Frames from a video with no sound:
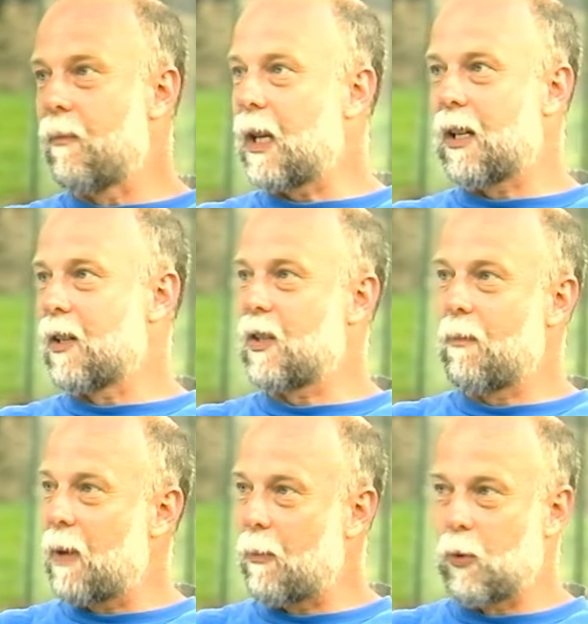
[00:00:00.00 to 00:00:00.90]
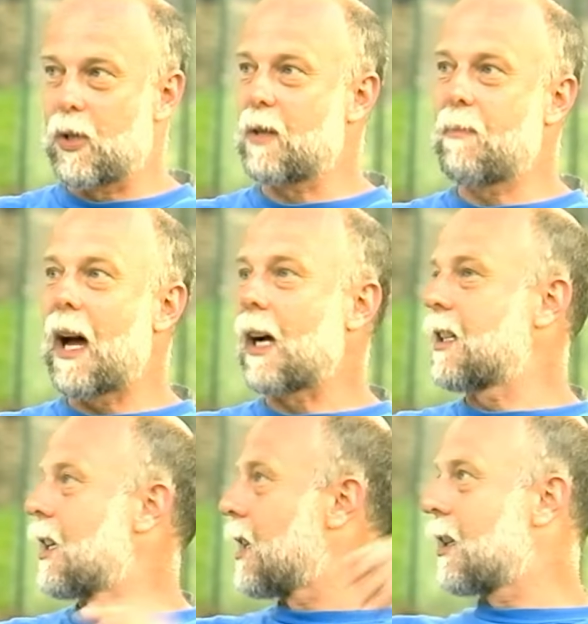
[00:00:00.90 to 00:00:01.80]
because the people were just
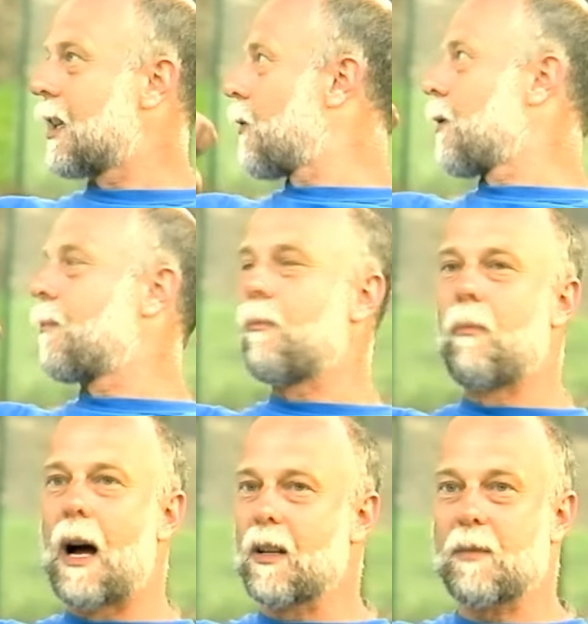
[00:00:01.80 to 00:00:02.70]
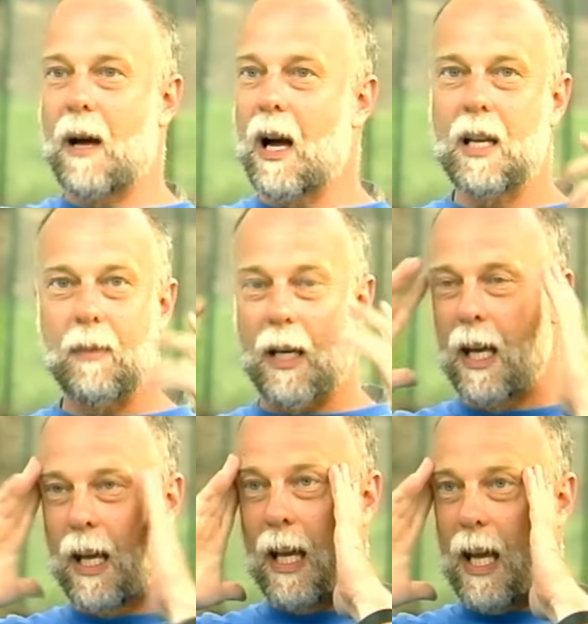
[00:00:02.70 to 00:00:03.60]
packed in and they were miles behind me.
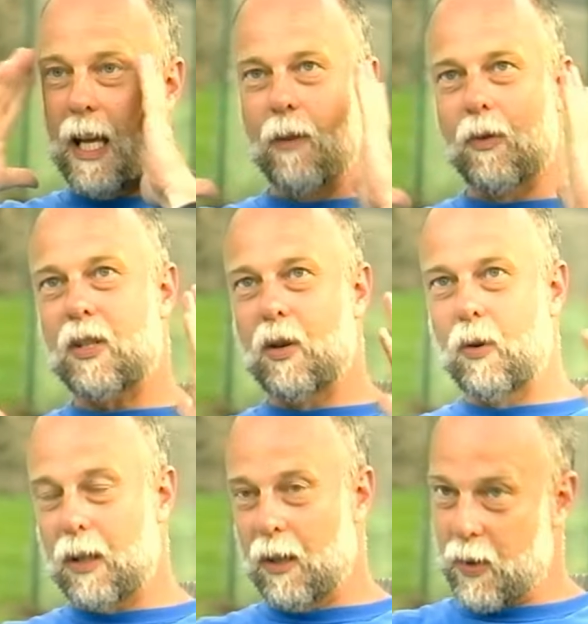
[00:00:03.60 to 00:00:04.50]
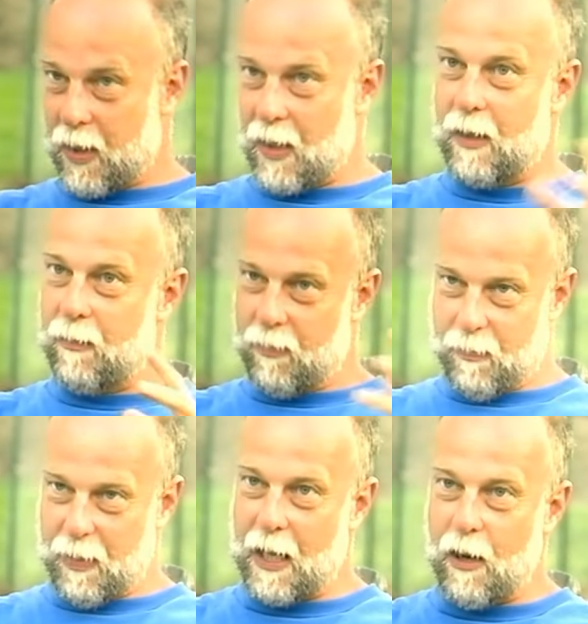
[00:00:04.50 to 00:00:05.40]
And it was so close to
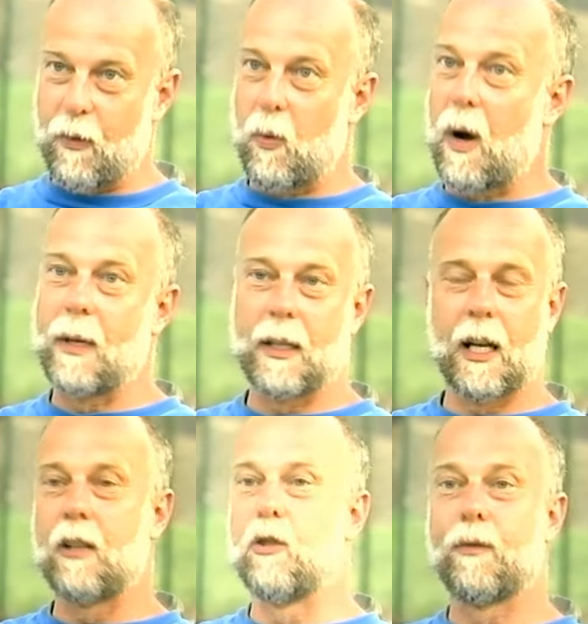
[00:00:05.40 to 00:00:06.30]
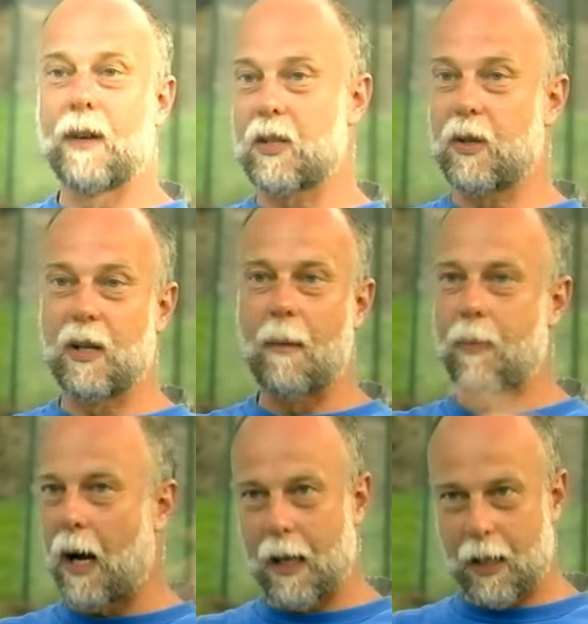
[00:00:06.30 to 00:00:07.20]
being overwhelming that I knew if I stood up,
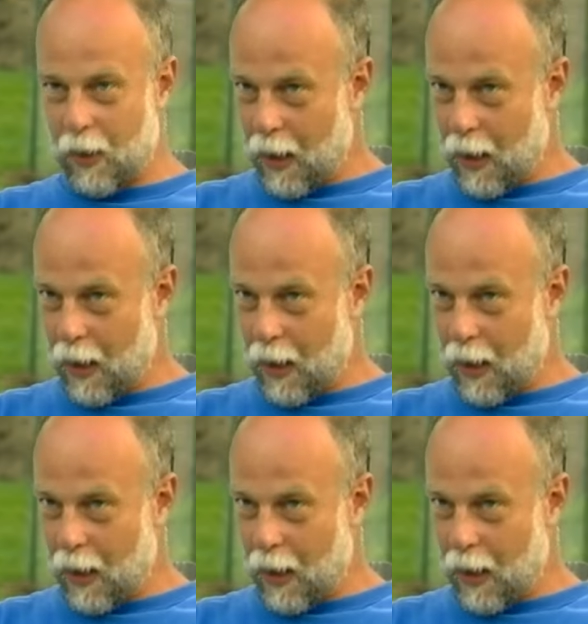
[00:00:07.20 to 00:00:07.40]
it